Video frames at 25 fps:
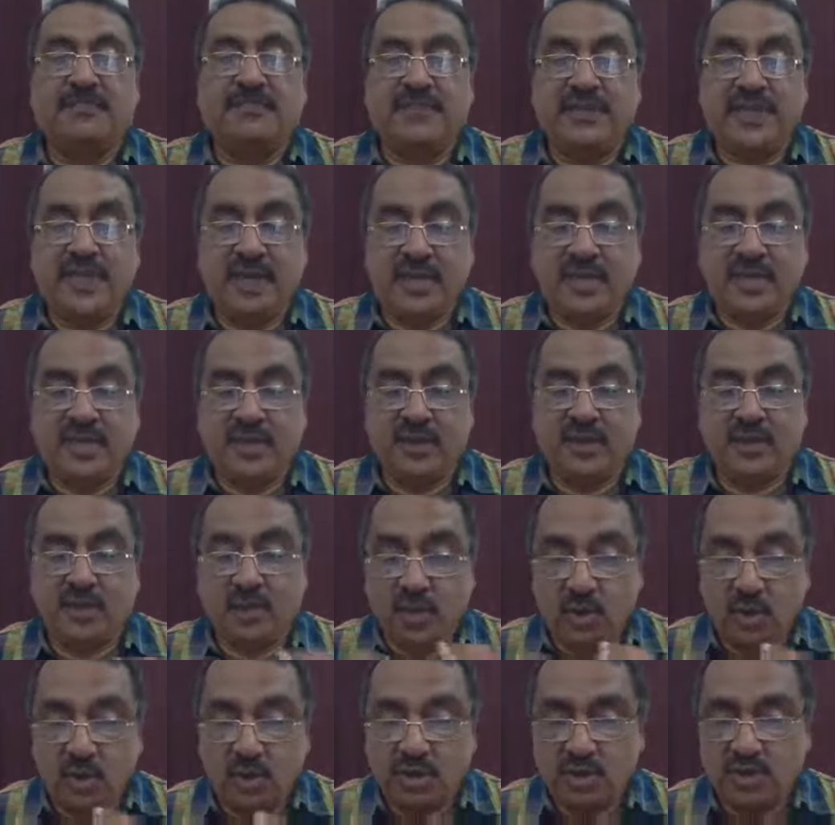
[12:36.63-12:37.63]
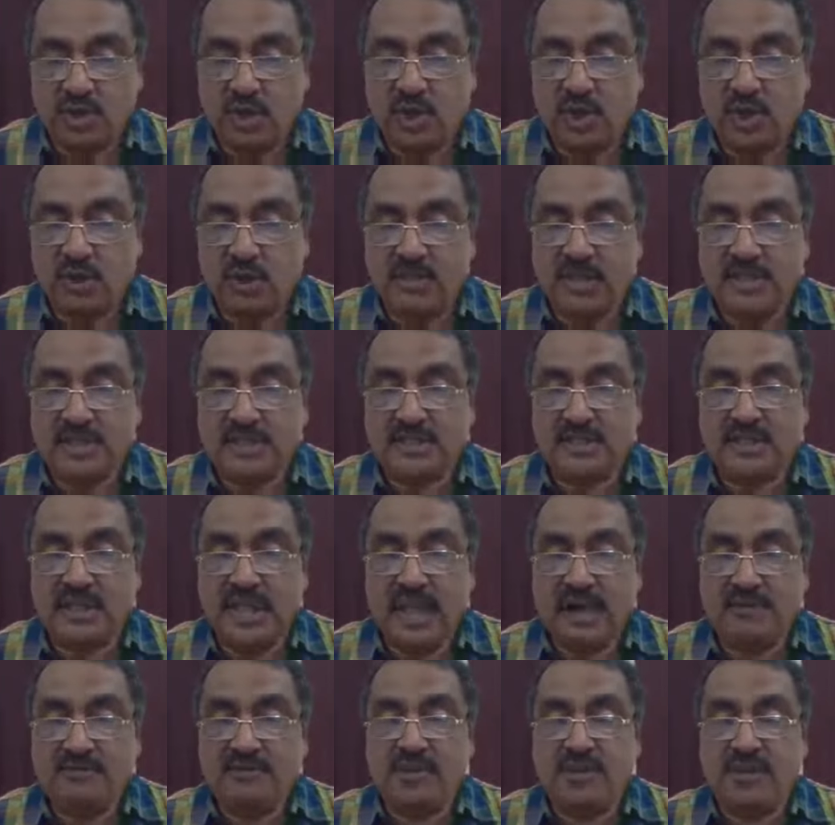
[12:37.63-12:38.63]
then those
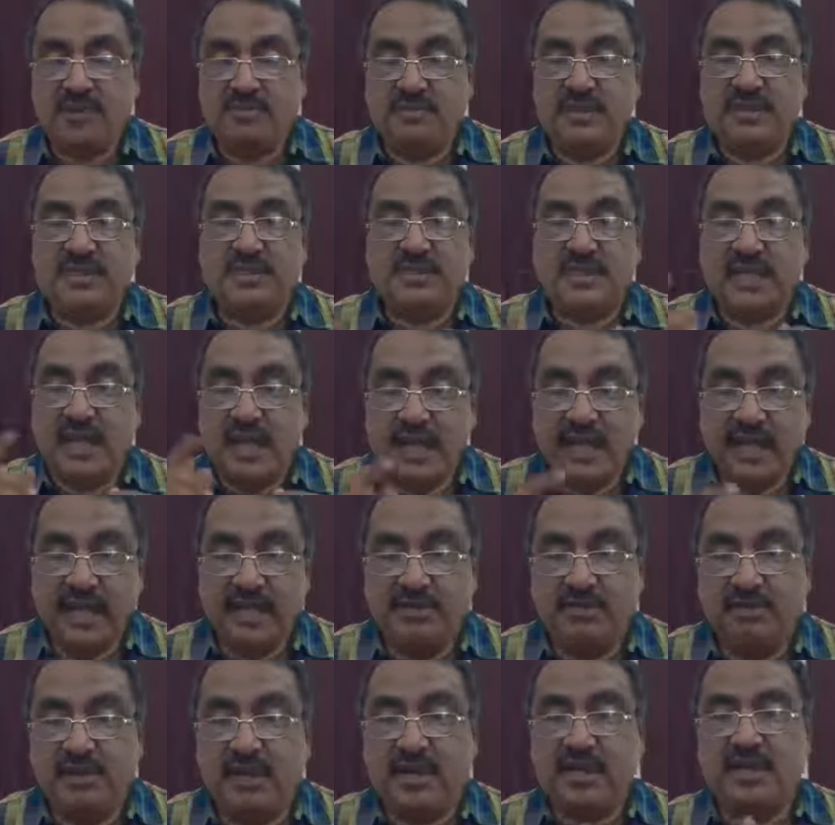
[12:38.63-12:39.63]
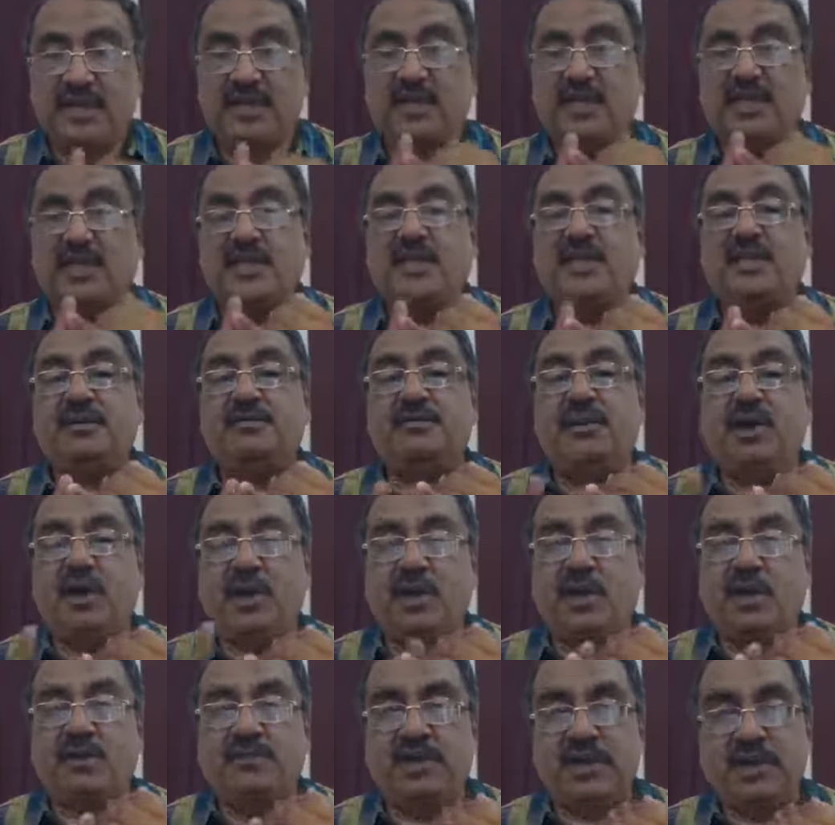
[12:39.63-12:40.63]
documents have to be signed by the
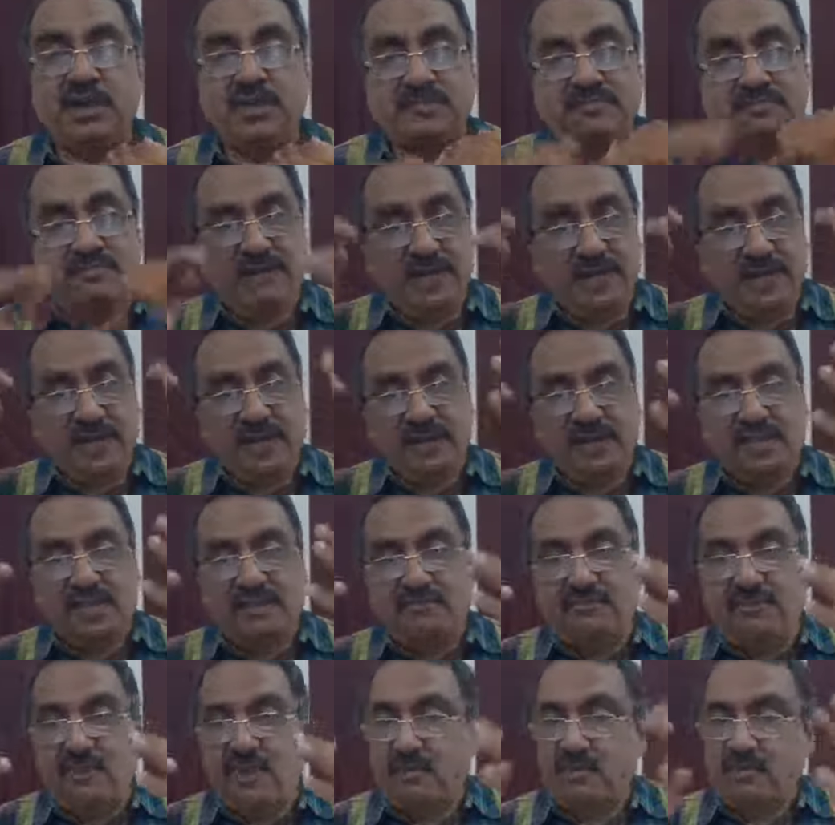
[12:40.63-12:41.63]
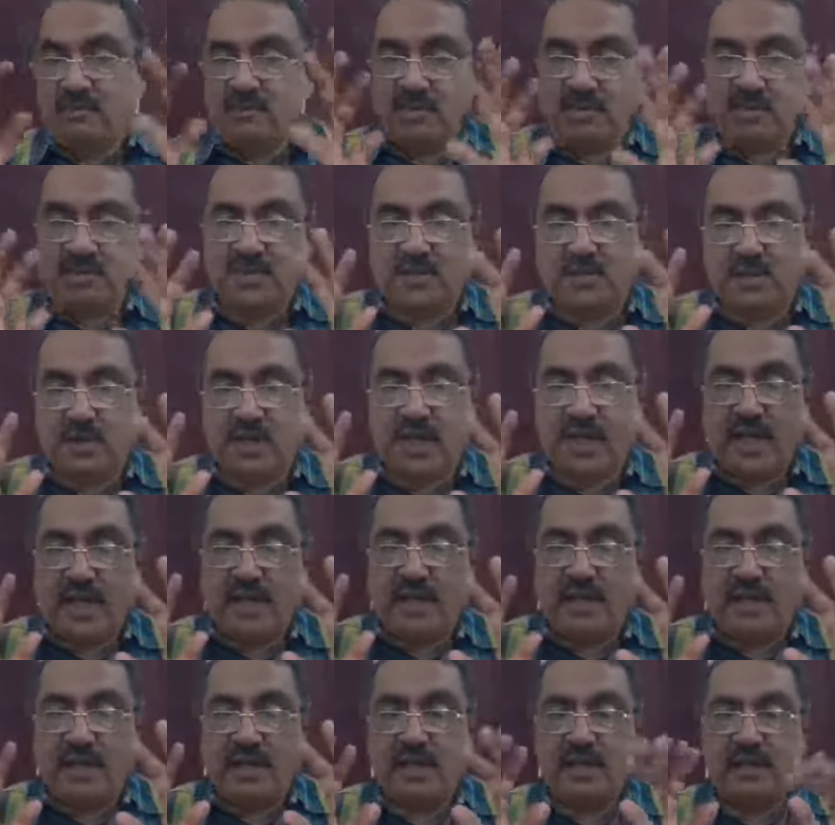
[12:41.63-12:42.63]
borrower, because filling the form is
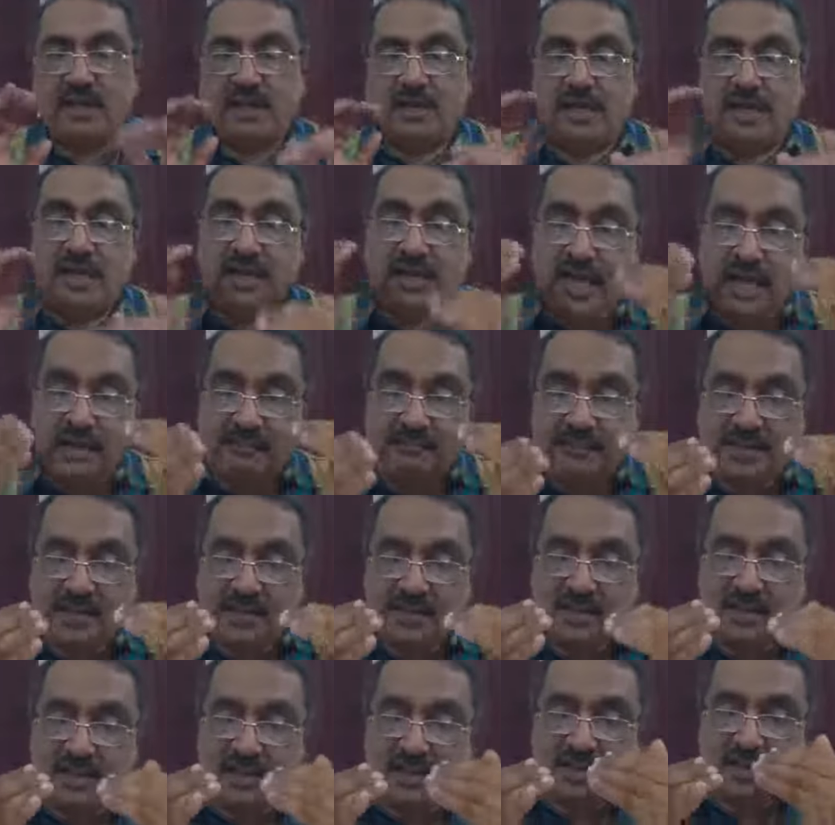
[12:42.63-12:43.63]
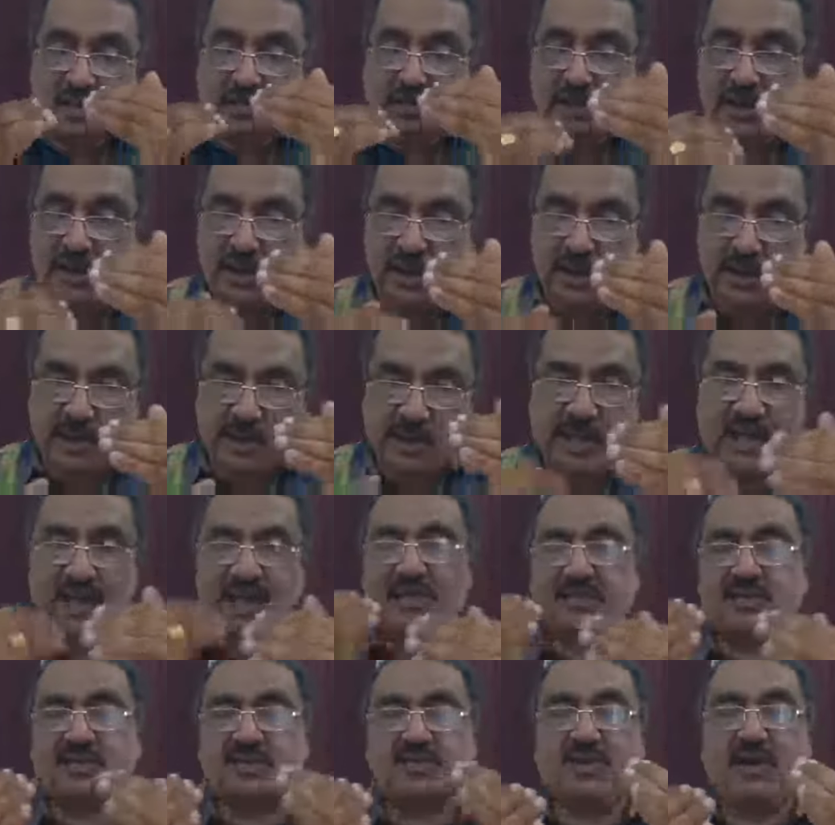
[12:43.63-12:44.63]
okay. Then after that, the borrower
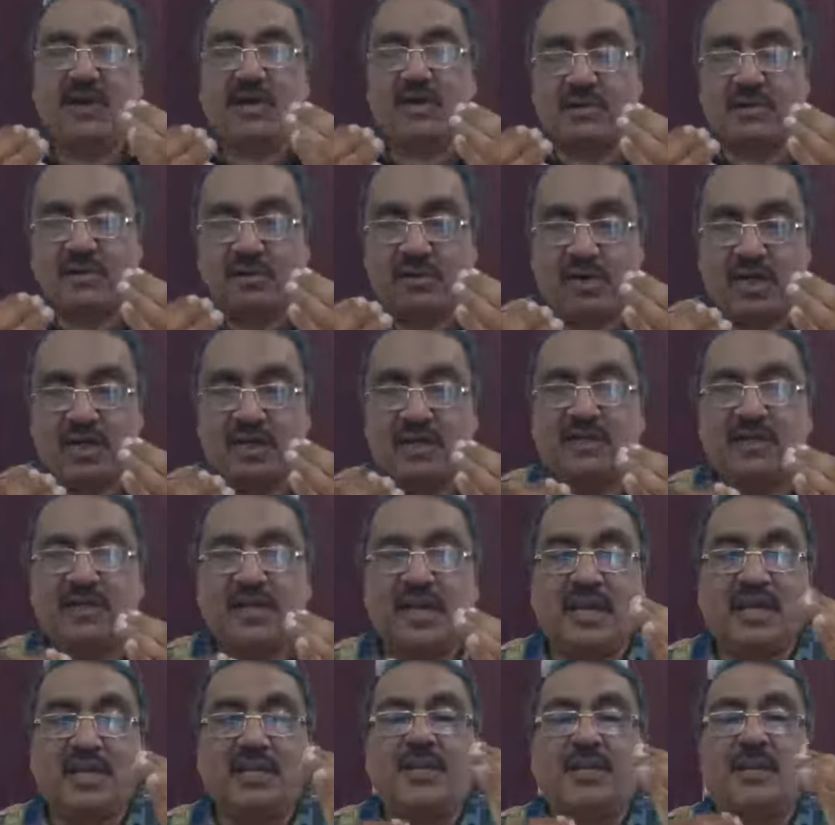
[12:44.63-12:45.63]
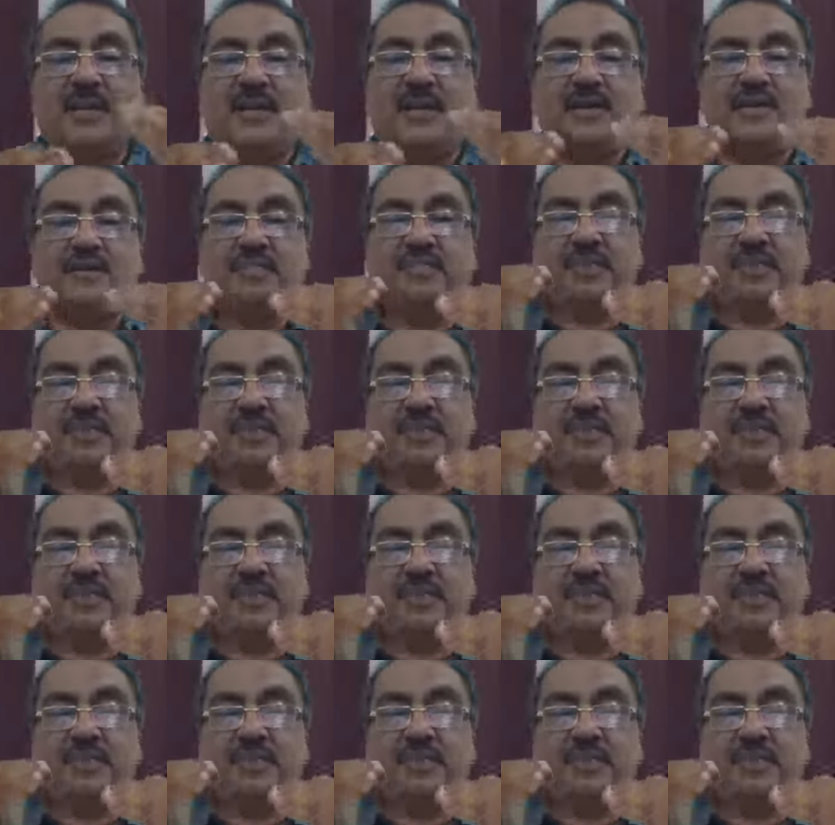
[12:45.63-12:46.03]
has to acknowledge that